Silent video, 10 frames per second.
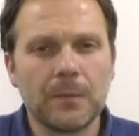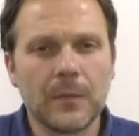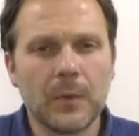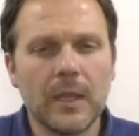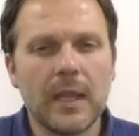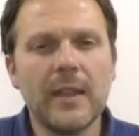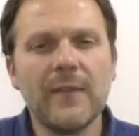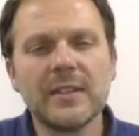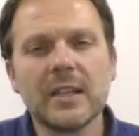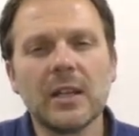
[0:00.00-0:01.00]
Okay, if
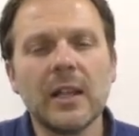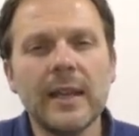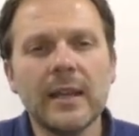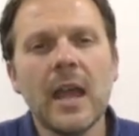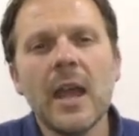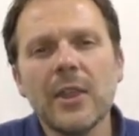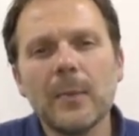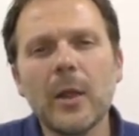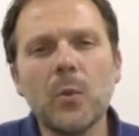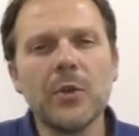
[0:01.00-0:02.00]
it's the client, they
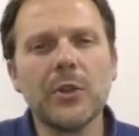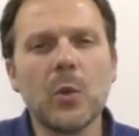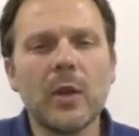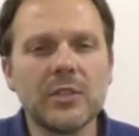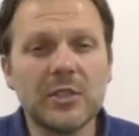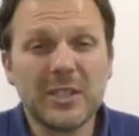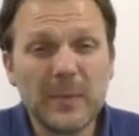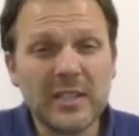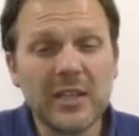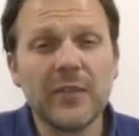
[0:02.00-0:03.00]
might word the question
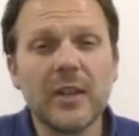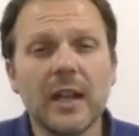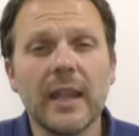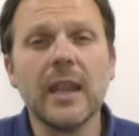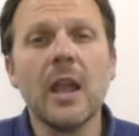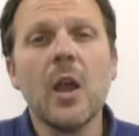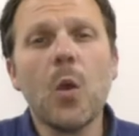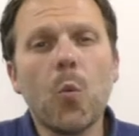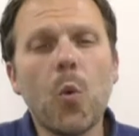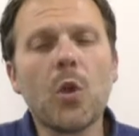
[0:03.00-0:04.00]
specifically,
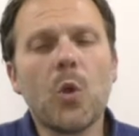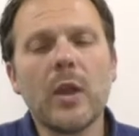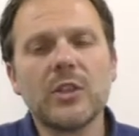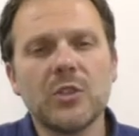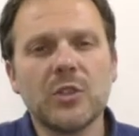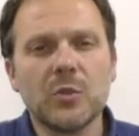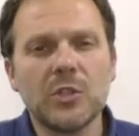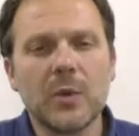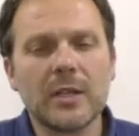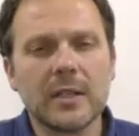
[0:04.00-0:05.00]
what questions would
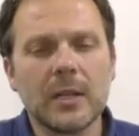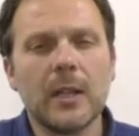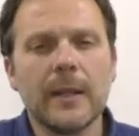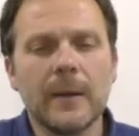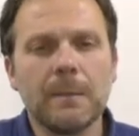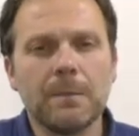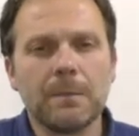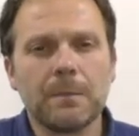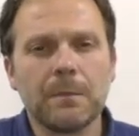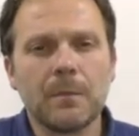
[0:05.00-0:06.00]
you ask the client?
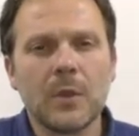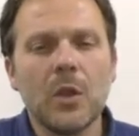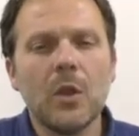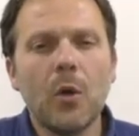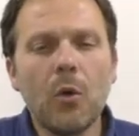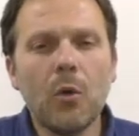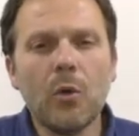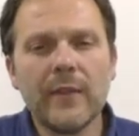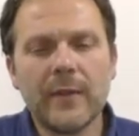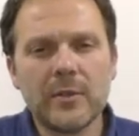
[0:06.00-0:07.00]

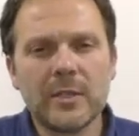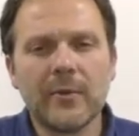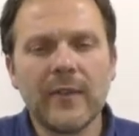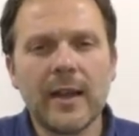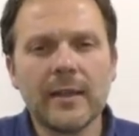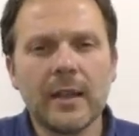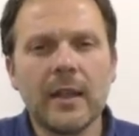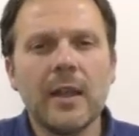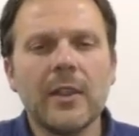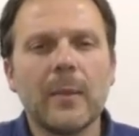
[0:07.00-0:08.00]
Or if it was the
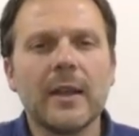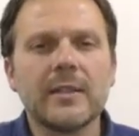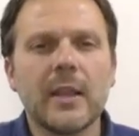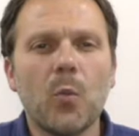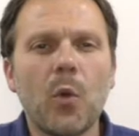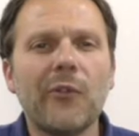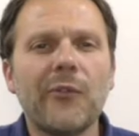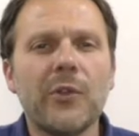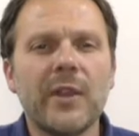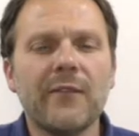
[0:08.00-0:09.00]
provider, they might say, what
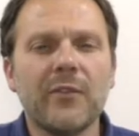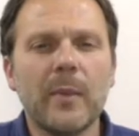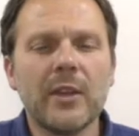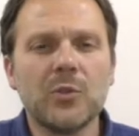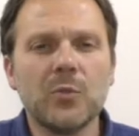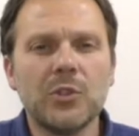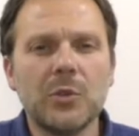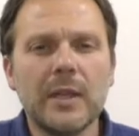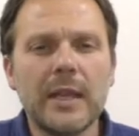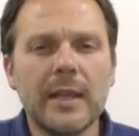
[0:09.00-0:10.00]
further information would you
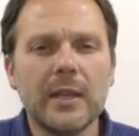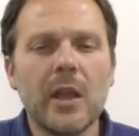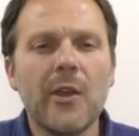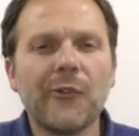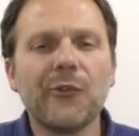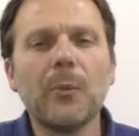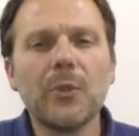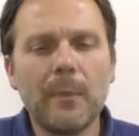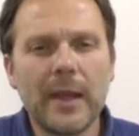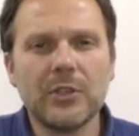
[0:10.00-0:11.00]
need from
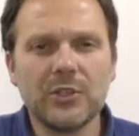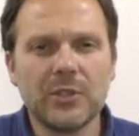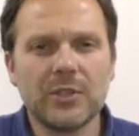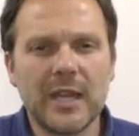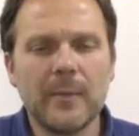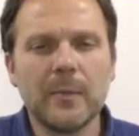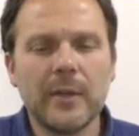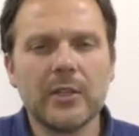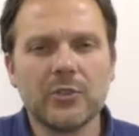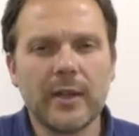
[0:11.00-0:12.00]
the pension scheme
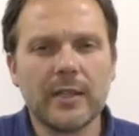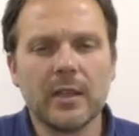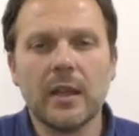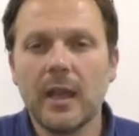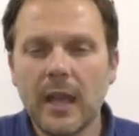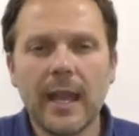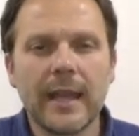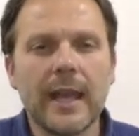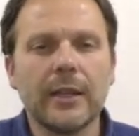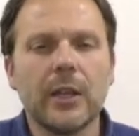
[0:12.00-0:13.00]
administrator?
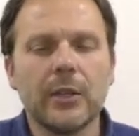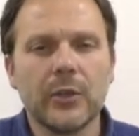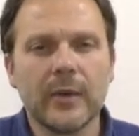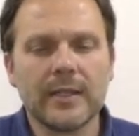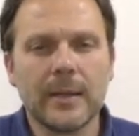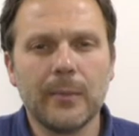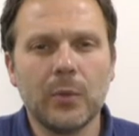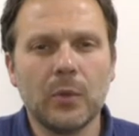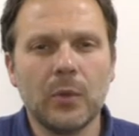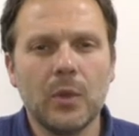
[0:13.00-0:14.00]
Again, another example.